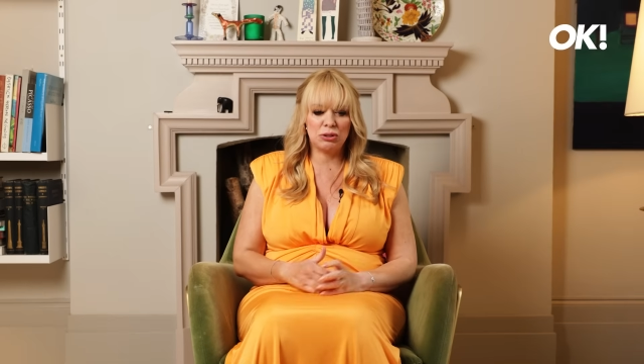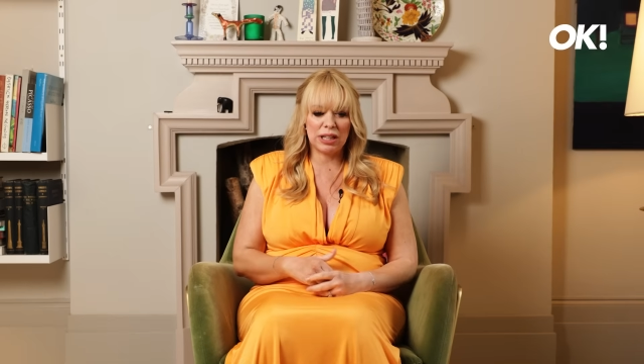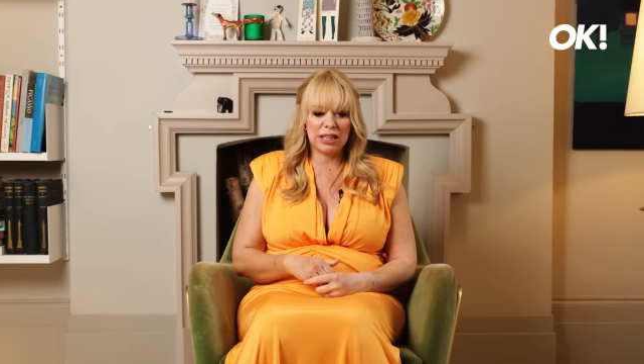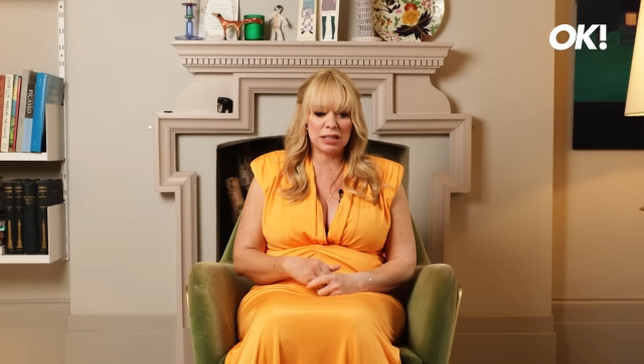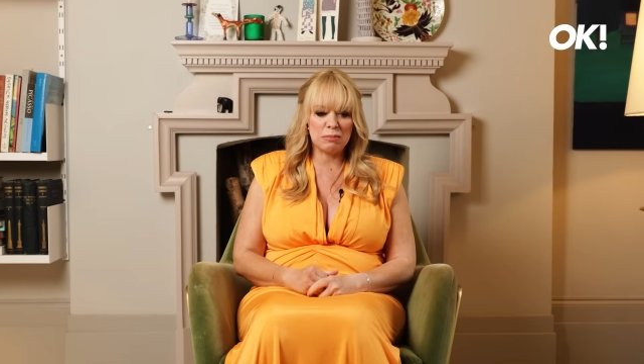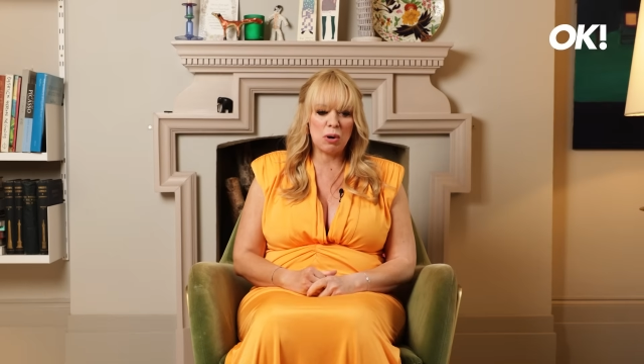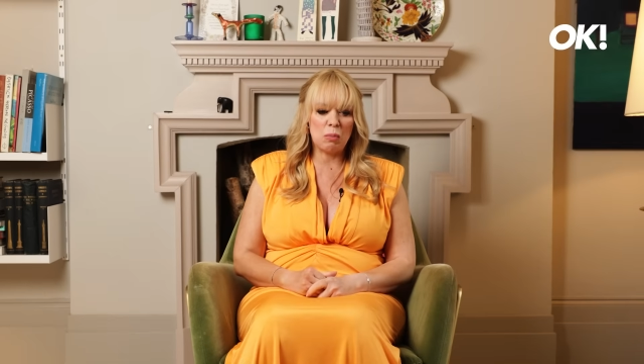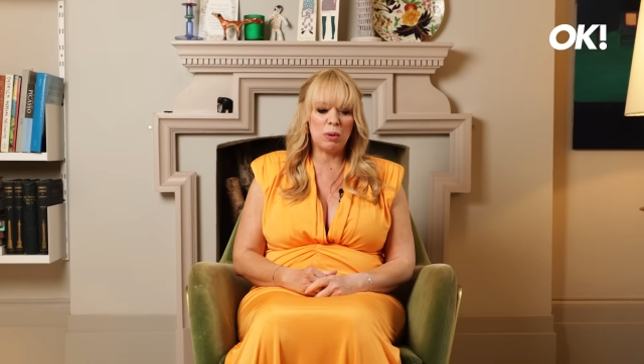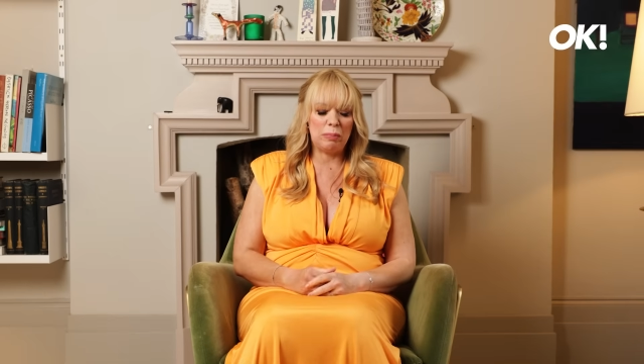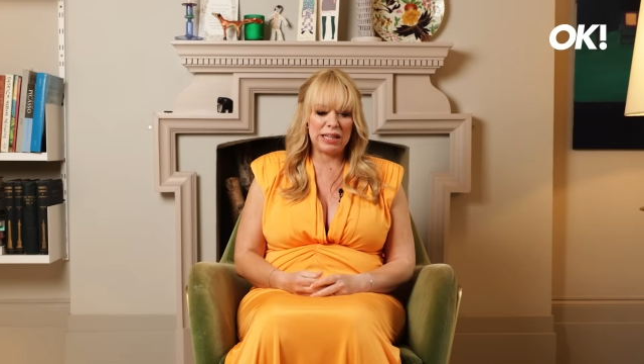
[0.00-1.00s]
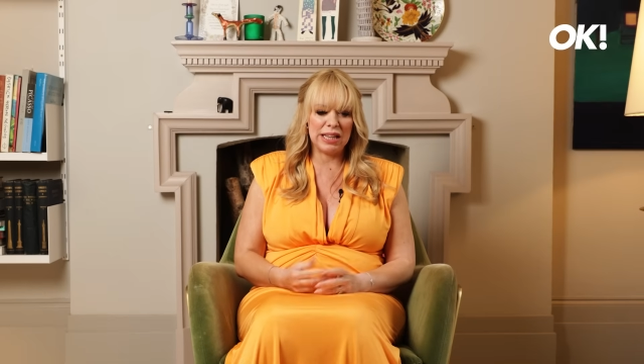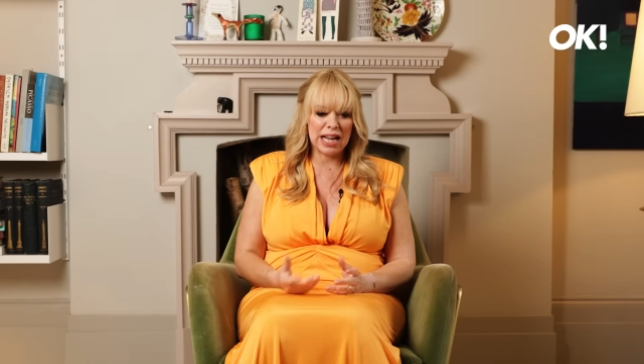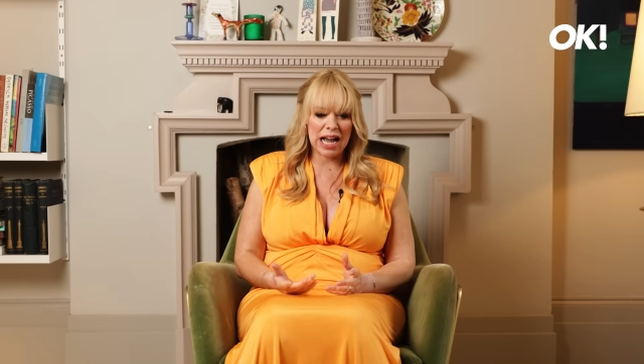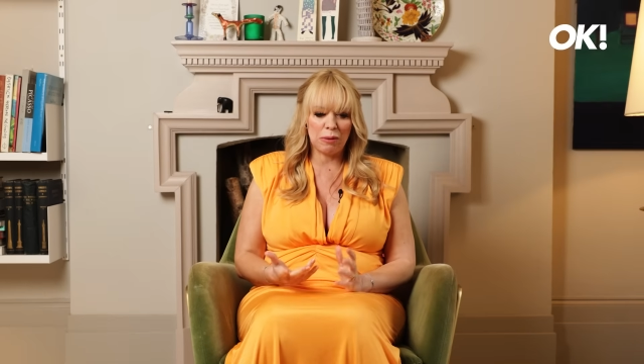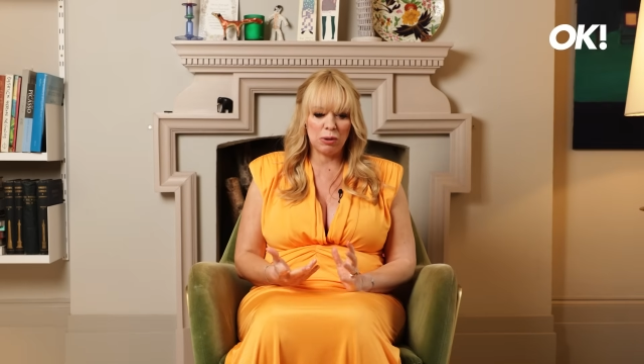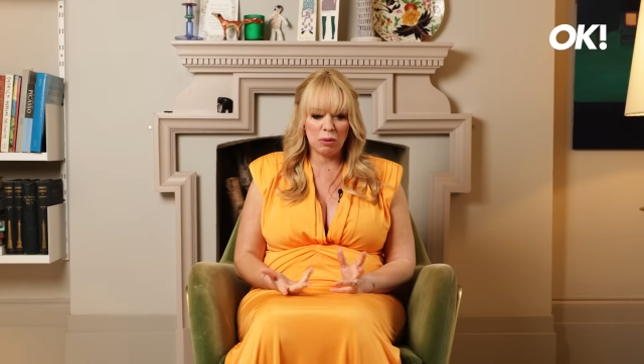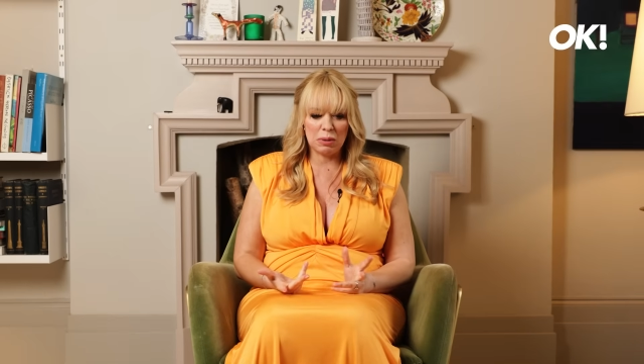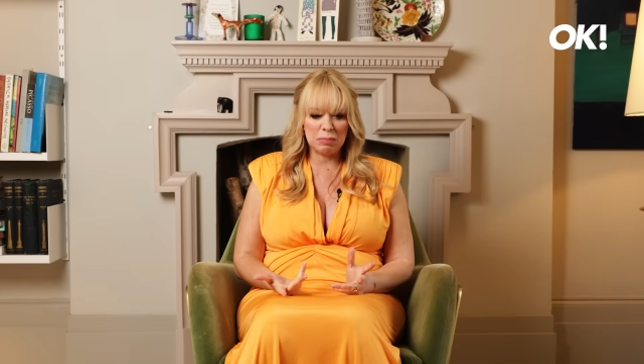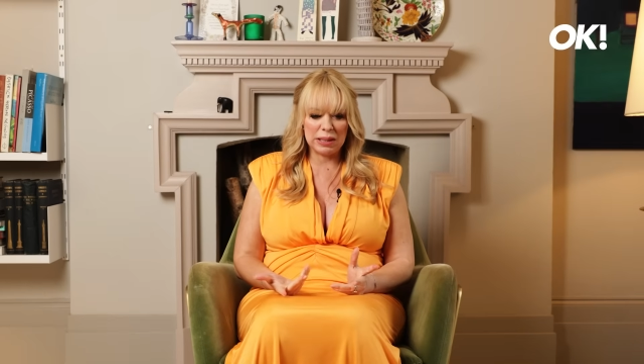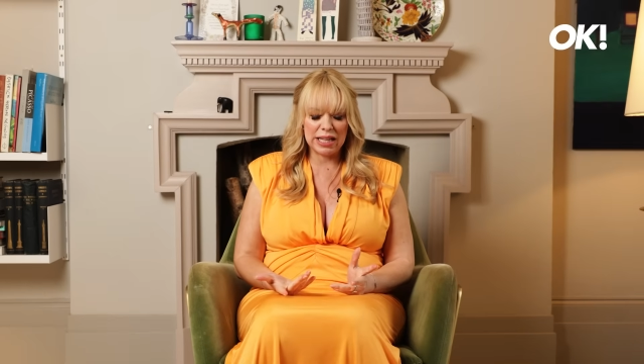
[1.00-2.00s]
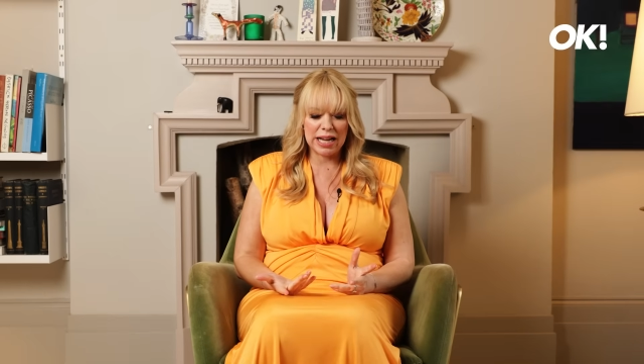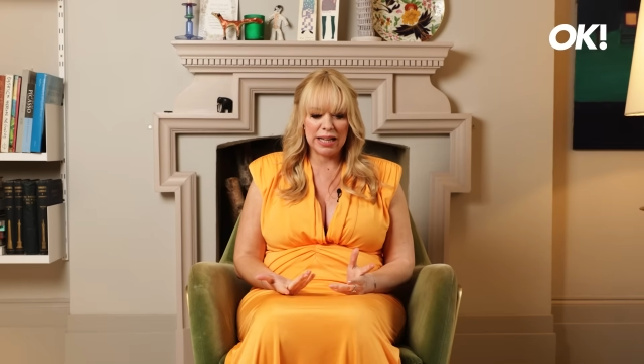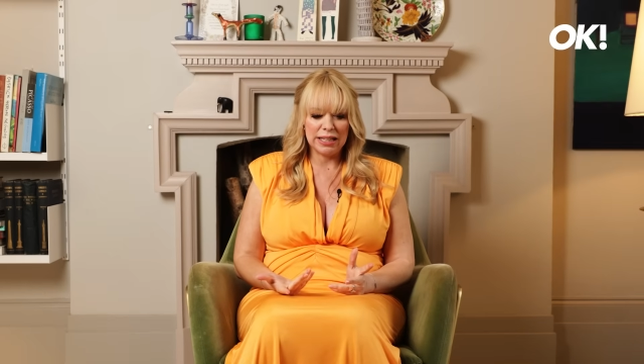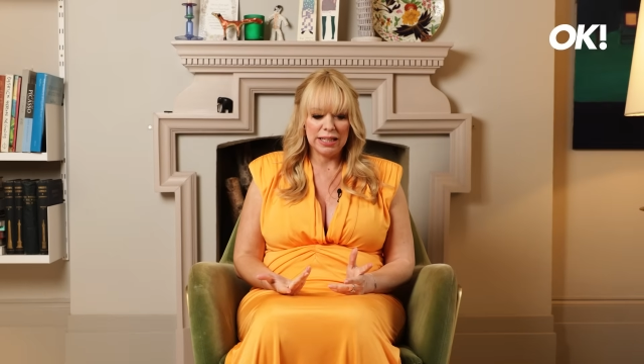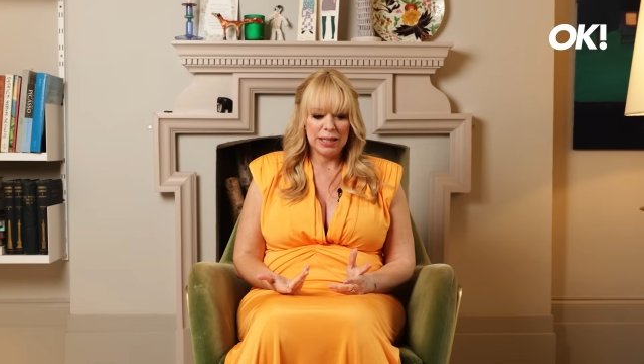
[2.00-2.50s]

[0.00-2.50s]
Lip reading: strength as a mum will be there. I will always be there